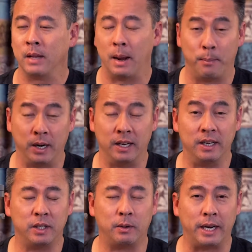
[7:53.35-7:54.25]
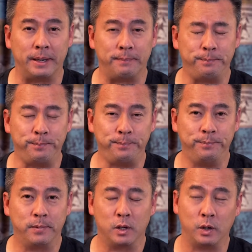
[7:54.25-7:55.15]
I'm putting this away.
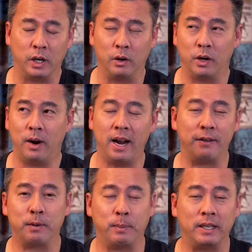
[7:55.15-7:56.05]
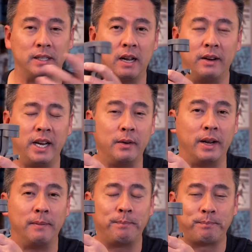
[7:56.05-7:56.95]
So when I go on a ride, I have to break this down
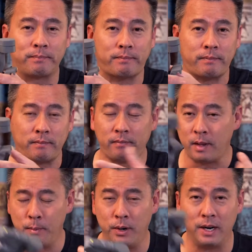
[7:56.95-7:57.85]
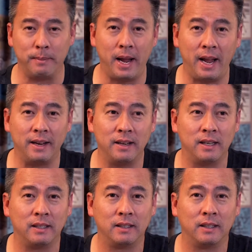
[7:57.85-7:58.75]
anyway. Put it in the bag.
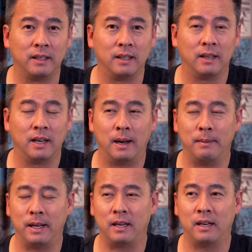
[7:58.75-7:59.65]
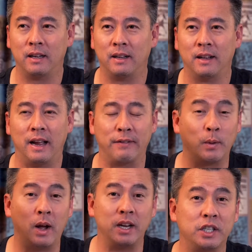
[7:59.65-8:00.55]
I'm like, after
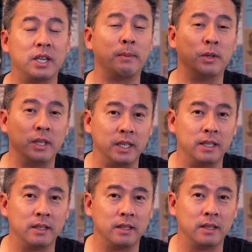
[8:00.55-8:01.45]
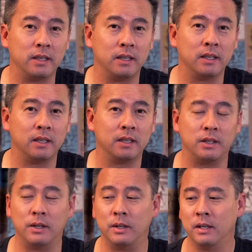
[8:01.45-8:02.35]
a while, stopped using this.
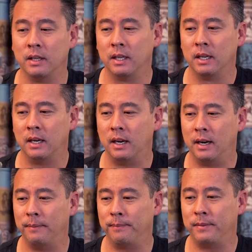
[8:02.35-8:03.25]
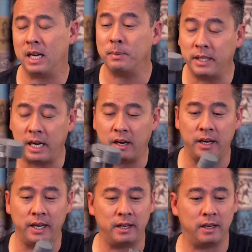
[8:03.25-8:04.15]
So that's my take
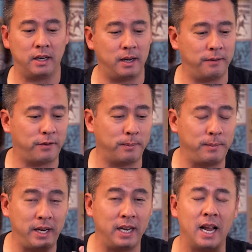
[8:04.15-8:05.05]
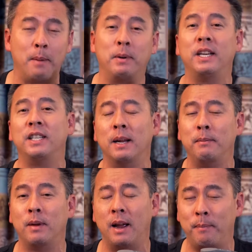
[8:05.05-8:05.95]
on it. For me and the
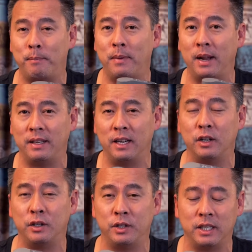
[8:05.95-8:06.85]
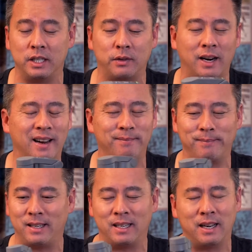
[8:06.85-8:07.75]
application I intend on using this for, I'm
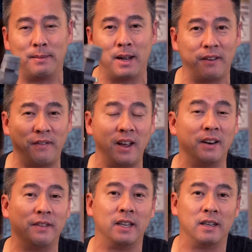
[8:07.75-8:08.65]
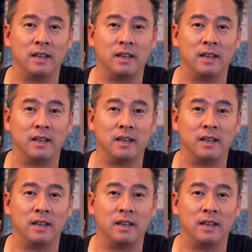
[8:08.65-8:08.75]
not a fan of it.